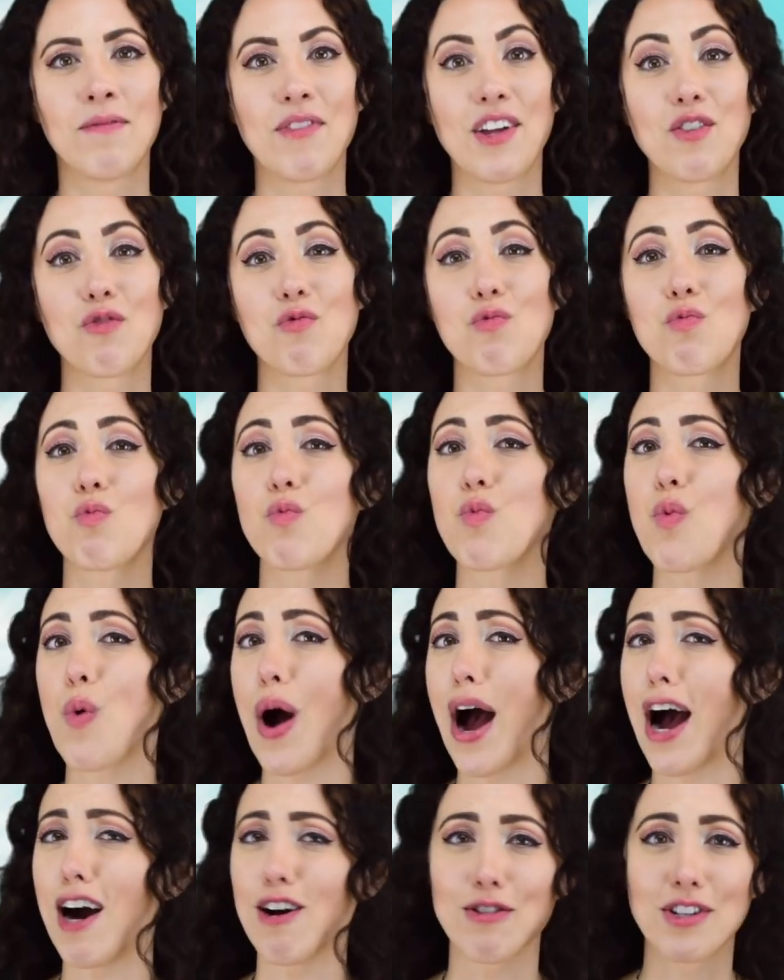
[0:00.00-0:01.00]
And
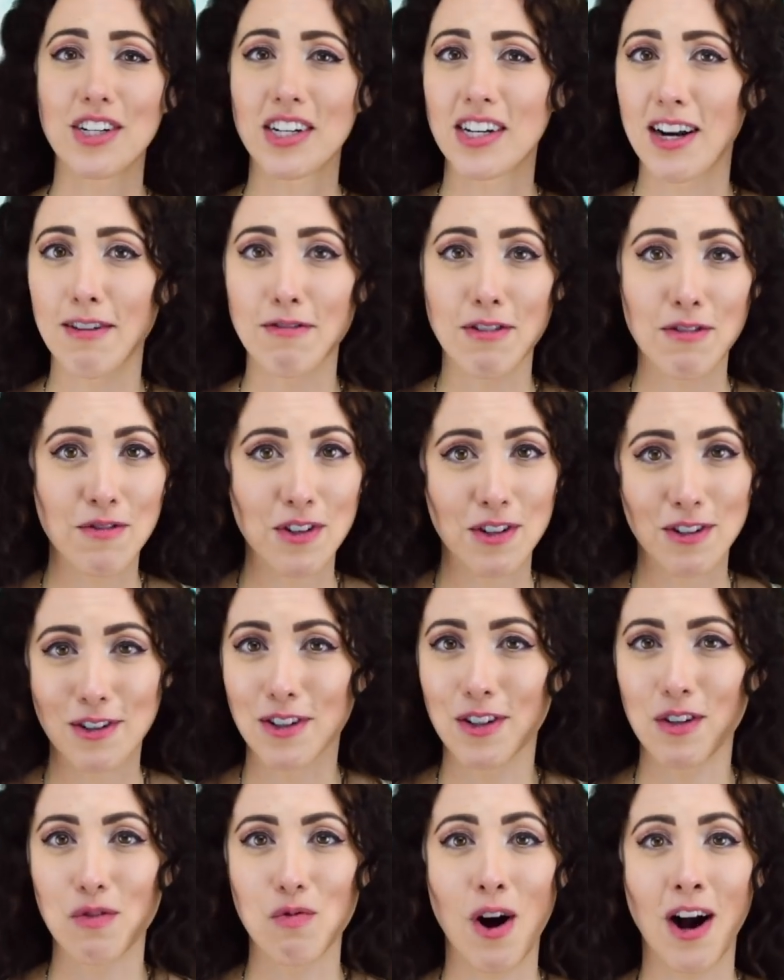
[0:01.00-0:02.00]
wow, did it ever feel
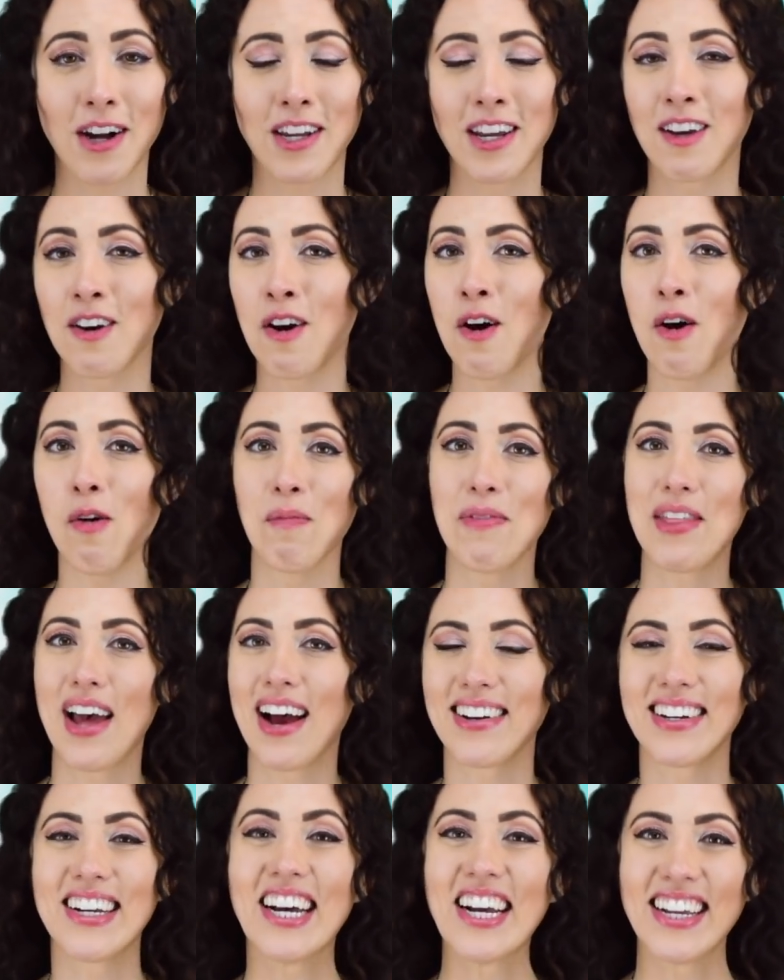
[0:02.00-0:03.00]
good walking home
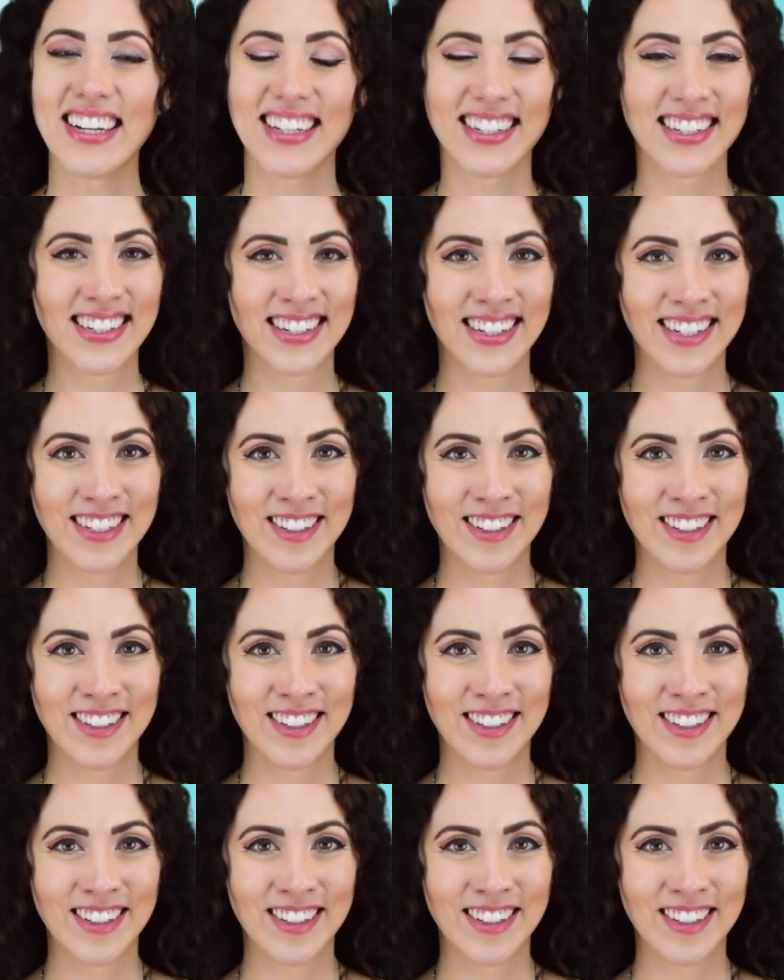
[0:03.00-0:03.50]
that night.